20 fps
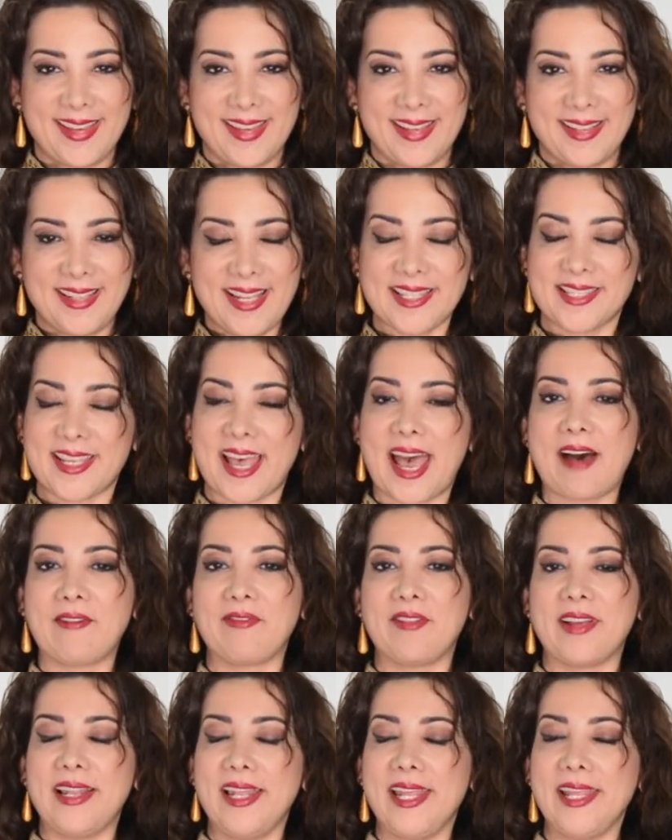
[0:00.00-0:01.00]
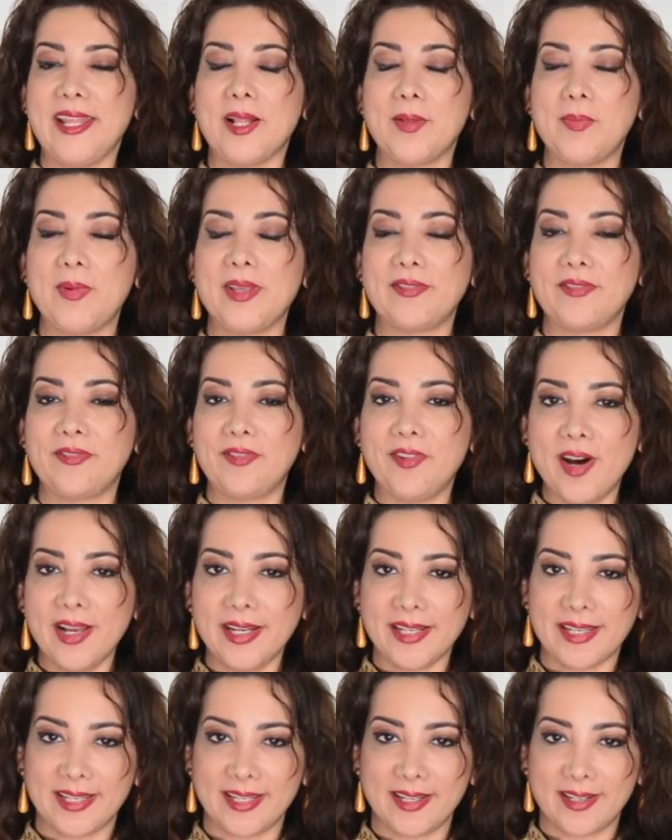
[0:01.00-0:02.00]
Let's have a little bit fun
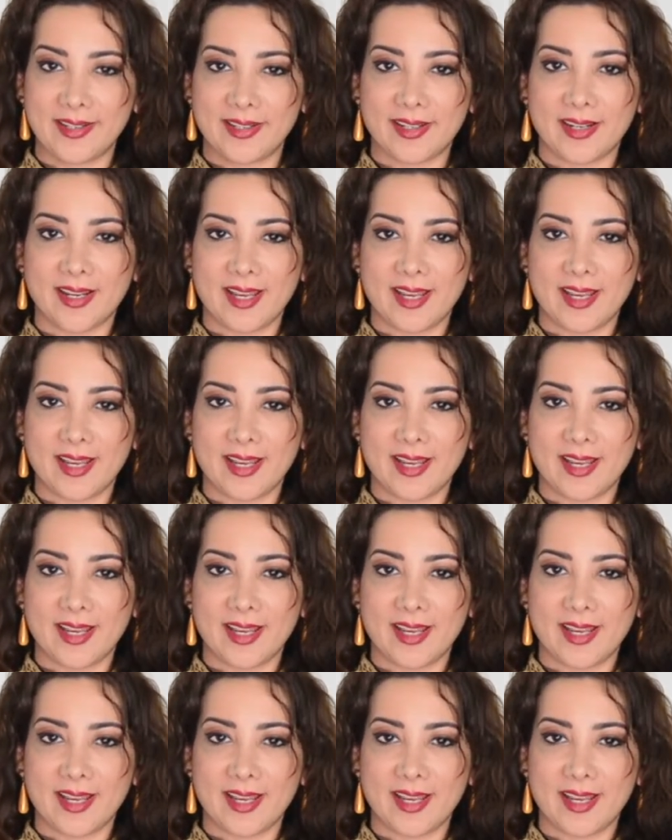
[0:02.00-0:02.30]
here.